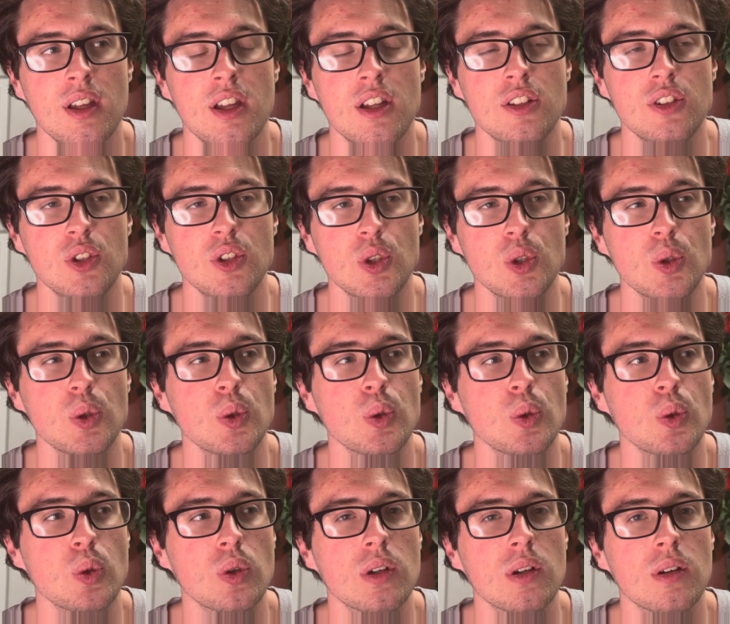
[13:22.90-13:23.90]

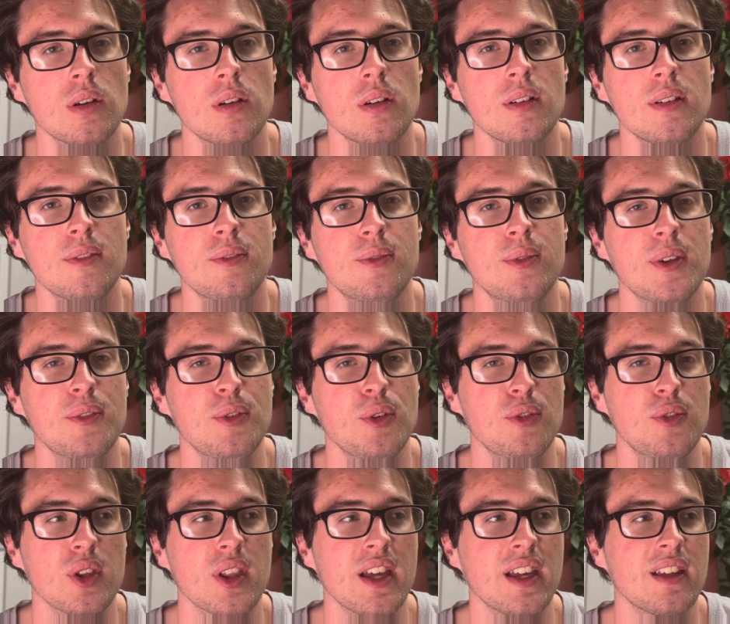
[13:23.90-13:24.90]
if you
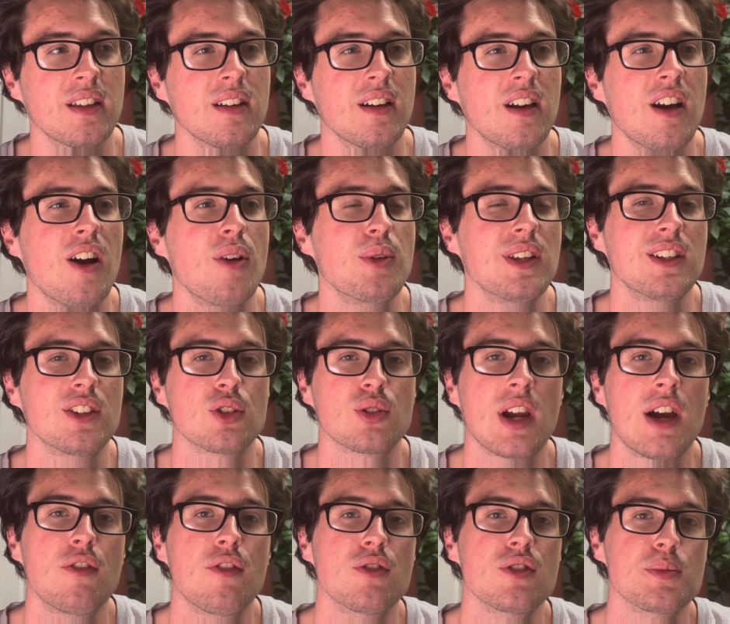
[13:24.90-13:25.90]
feel like, we didn't
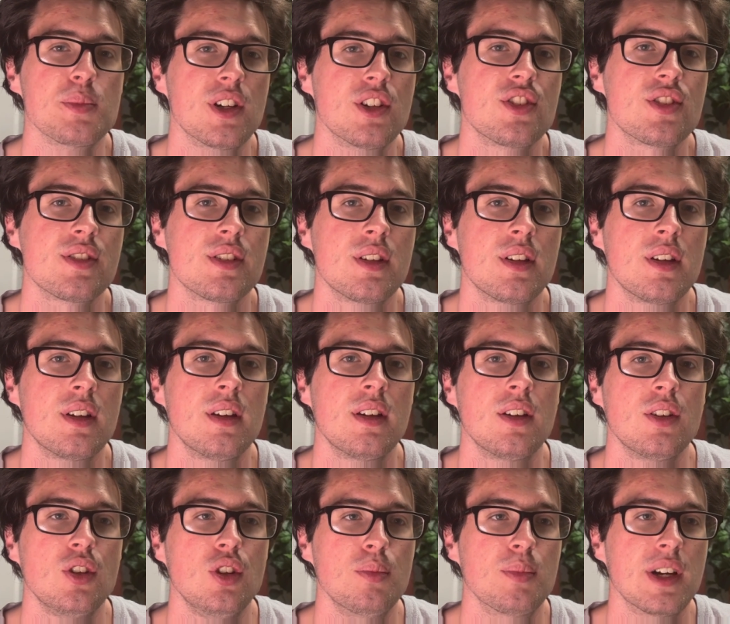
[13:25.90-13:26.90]
travel as much,
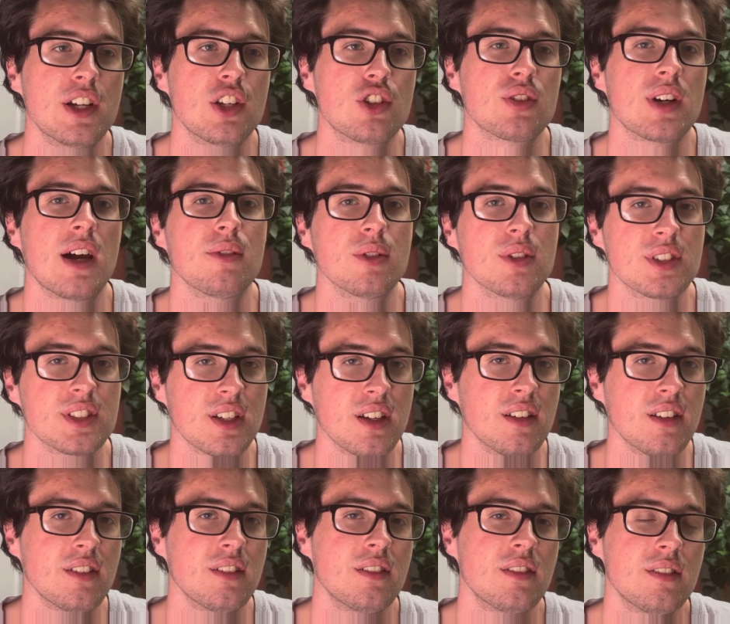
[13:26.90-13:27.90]
you might travel a ton.
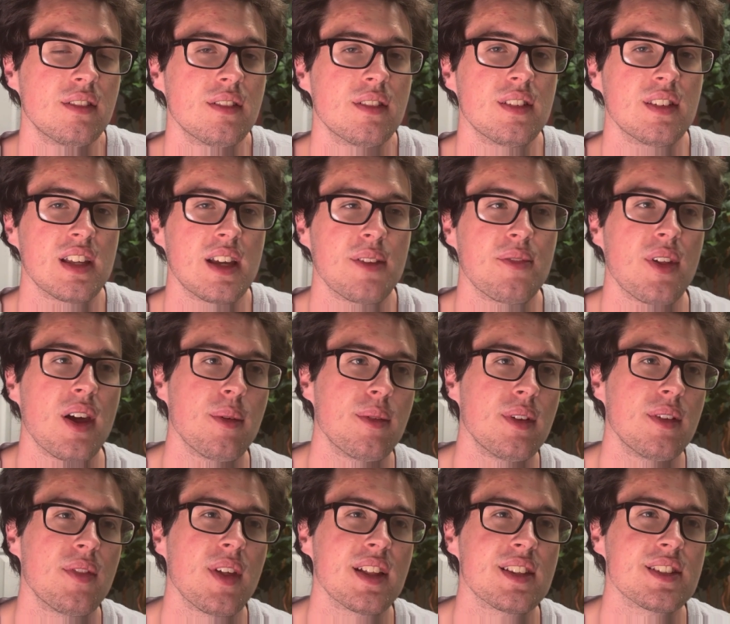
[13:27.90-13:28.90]

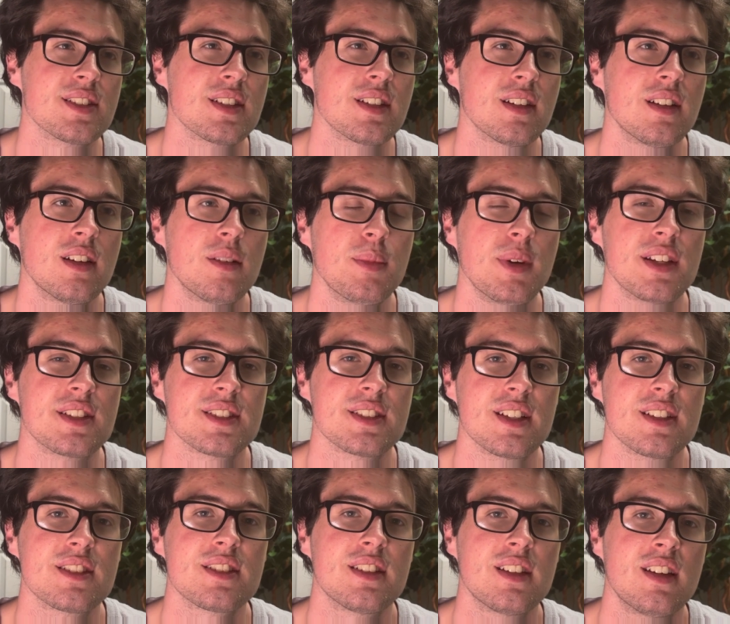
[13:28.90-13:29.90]
That's makes
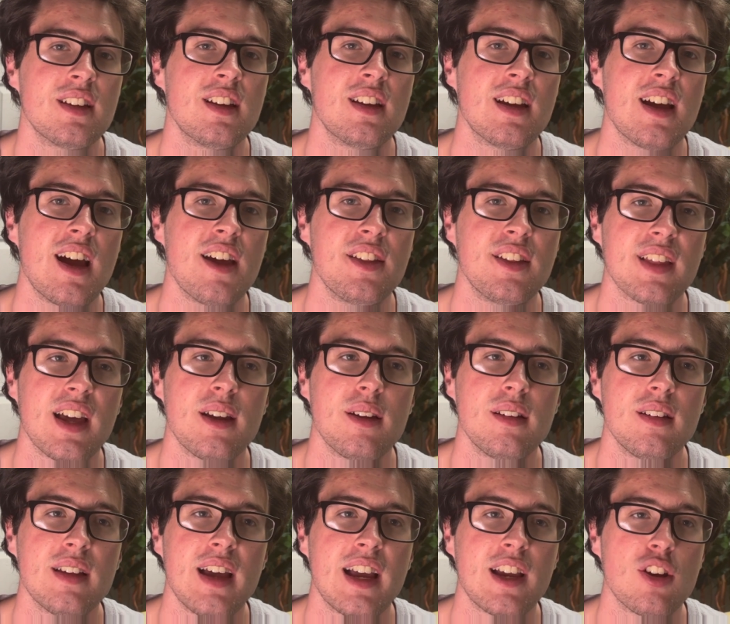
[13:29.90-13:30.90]
sense. I think that
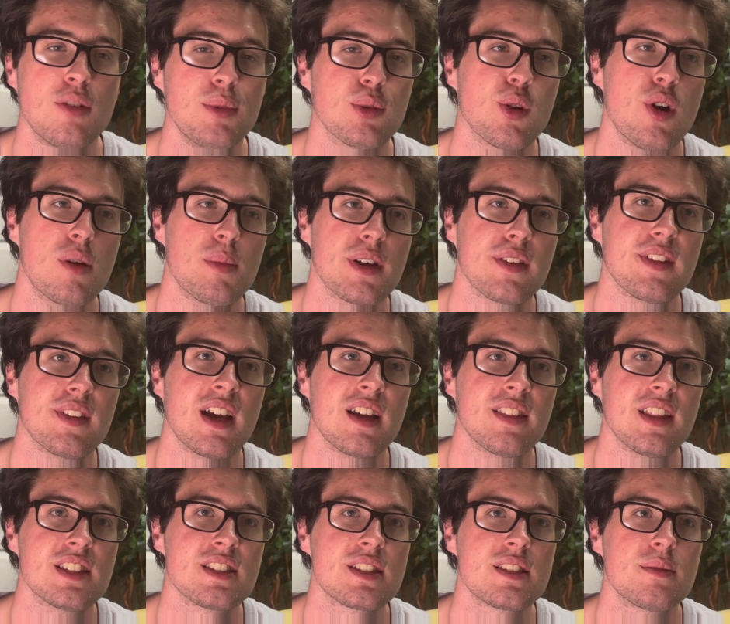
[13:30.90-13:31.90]
I could be wrong about that.
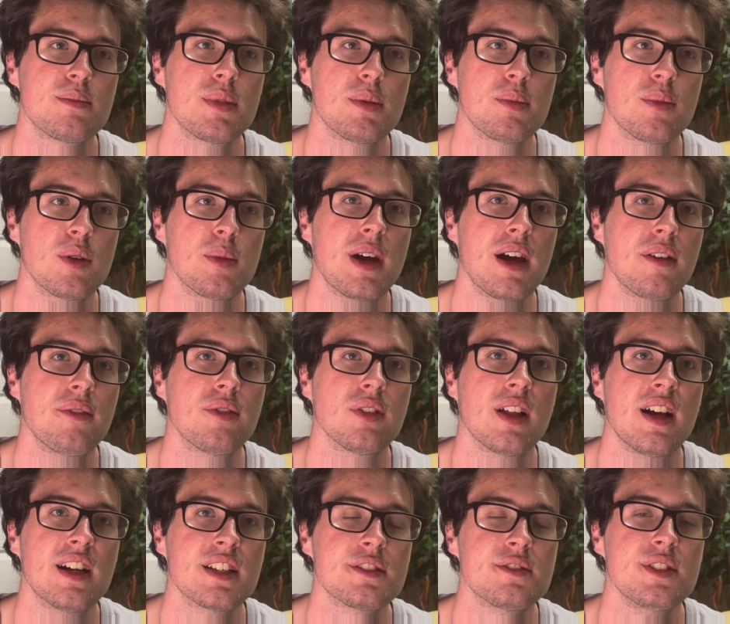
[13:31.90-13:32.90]
But one of my
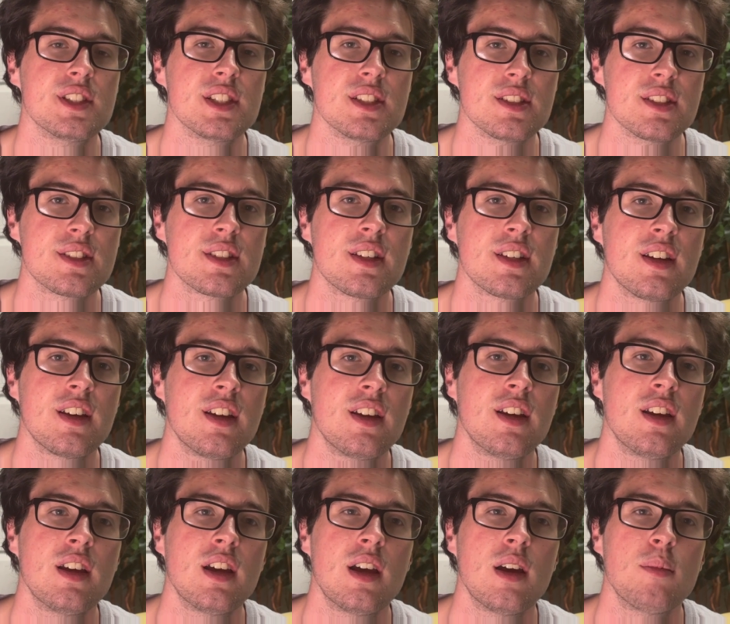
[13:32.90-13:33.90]
philosophies is
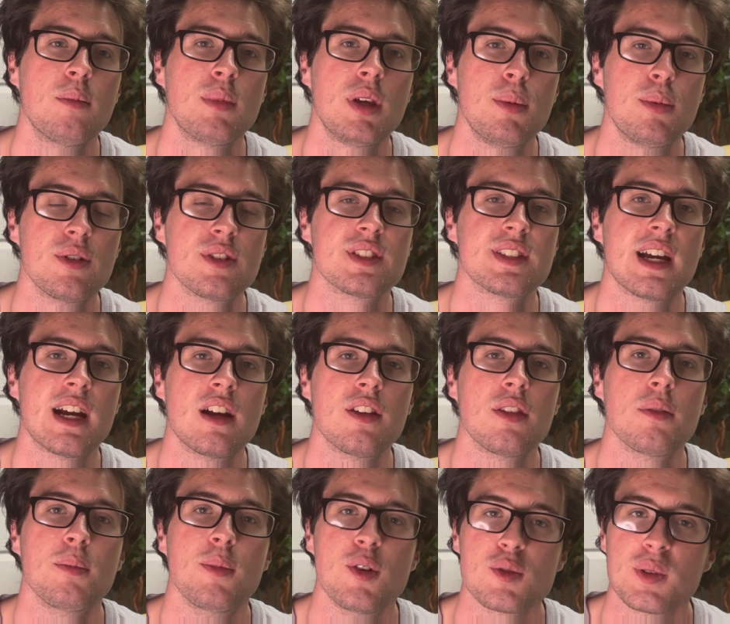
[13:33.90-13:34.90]
people desire the
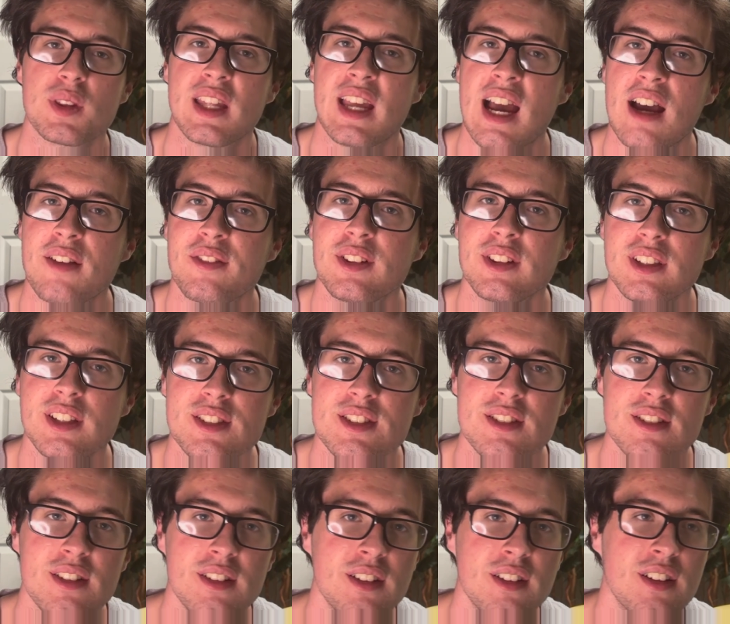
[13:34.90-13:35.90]
most what they have the least.
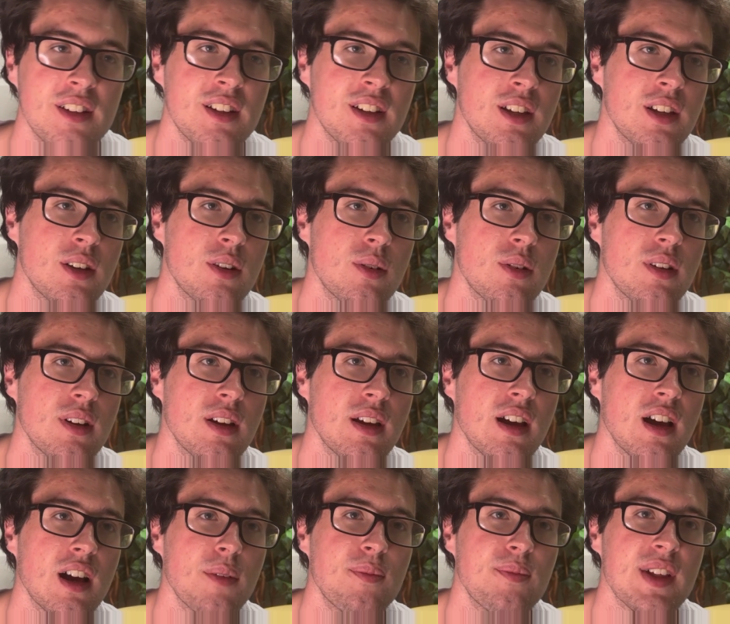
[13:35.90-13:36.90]

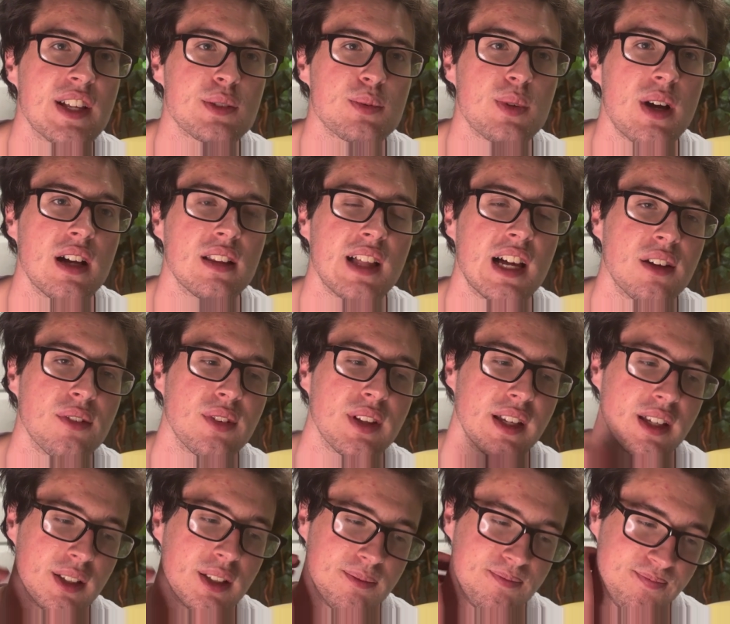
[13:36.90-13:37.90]
That's why a lot of like